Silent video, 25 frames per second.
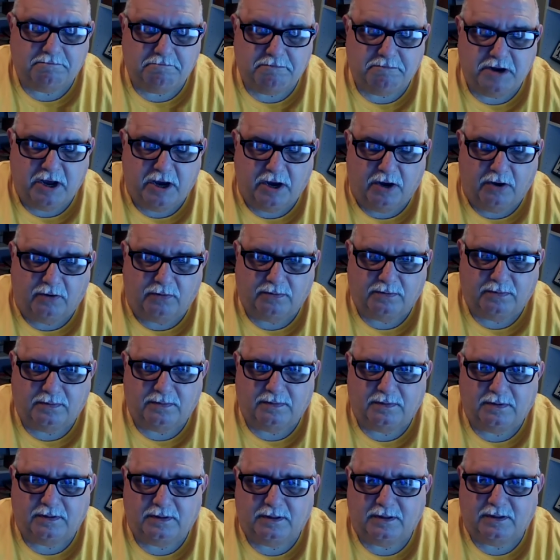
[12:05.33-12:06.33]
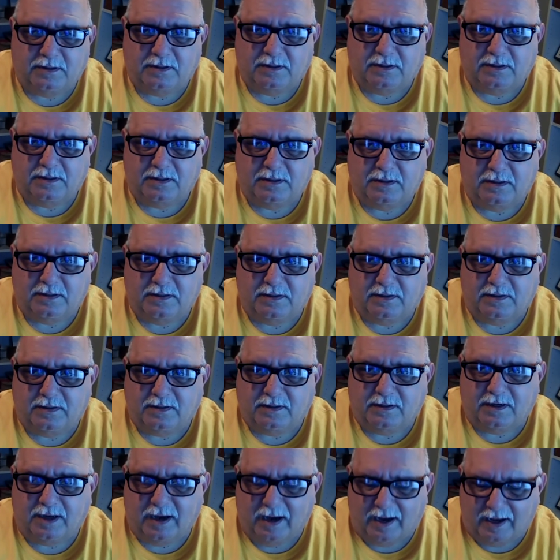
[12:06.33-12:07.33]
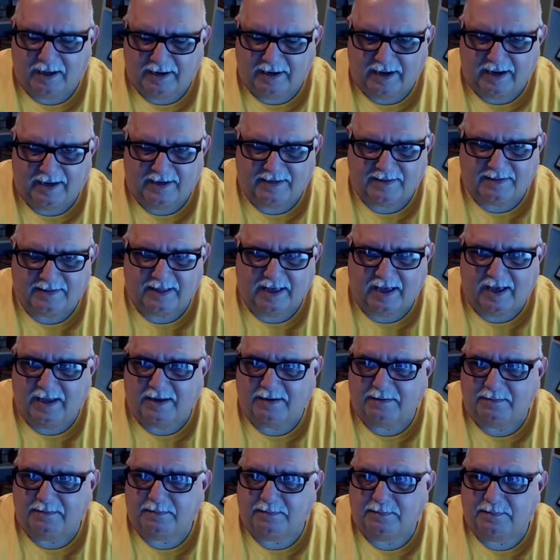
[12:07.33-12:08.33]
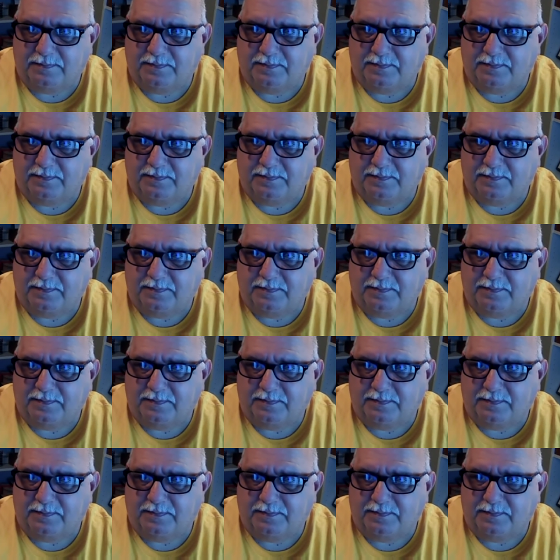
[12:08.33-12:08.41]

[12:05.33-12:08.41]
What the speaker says: No. God has that.